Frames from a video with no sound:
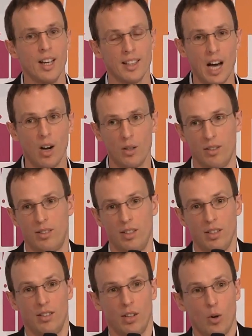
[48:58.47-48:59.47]
Now,
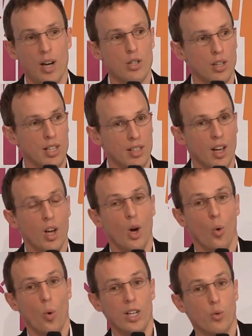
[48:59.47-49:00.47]
the question is,
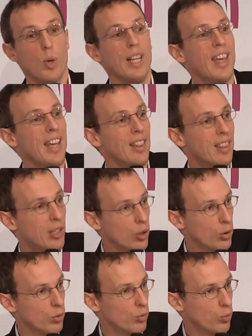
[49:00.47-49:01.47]
what will they
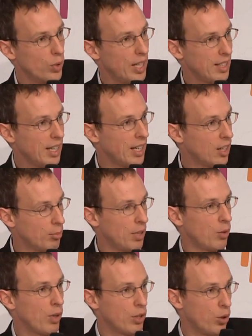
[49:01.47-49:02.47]
do with this income?
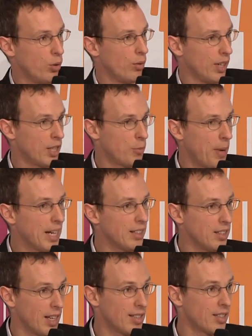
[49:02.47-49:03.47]
And what you expect
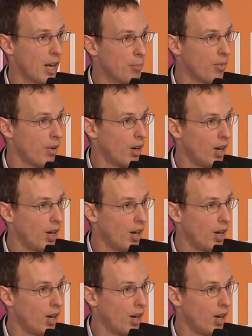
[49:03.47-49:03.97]
is that some